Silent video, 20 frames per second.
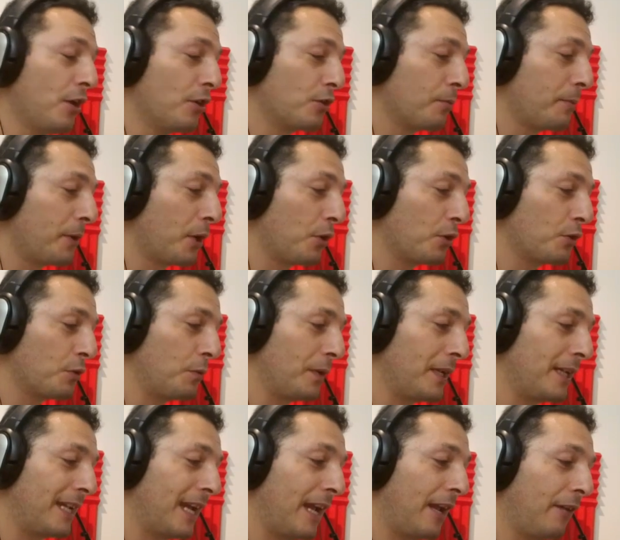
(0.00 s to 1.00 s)
So because
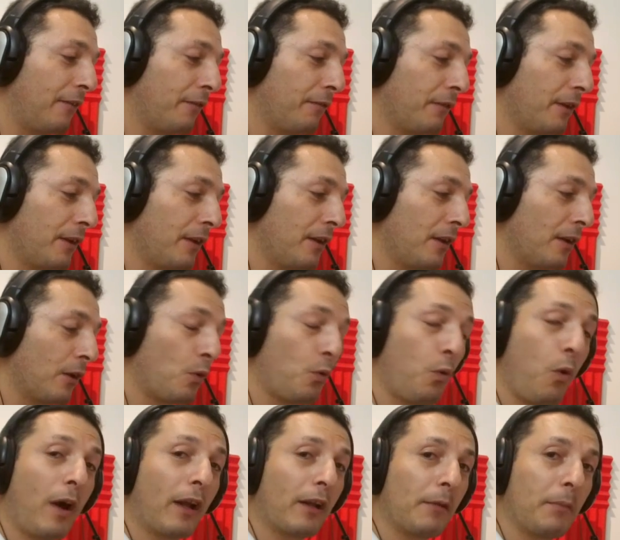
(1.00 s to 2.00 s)
we gave
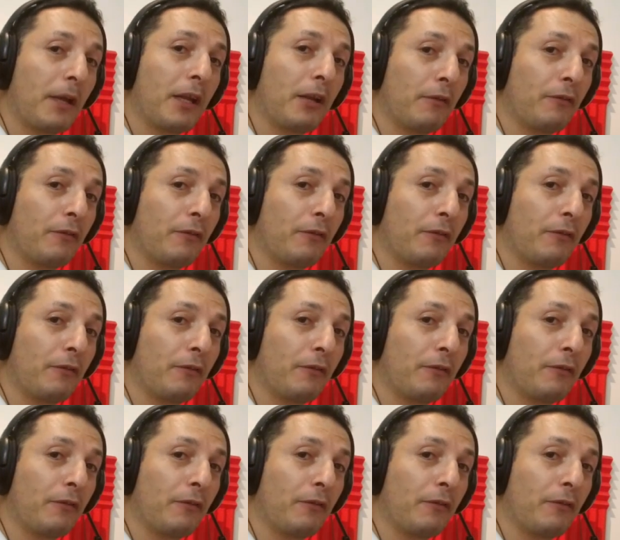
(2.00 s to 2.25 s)
quite a bit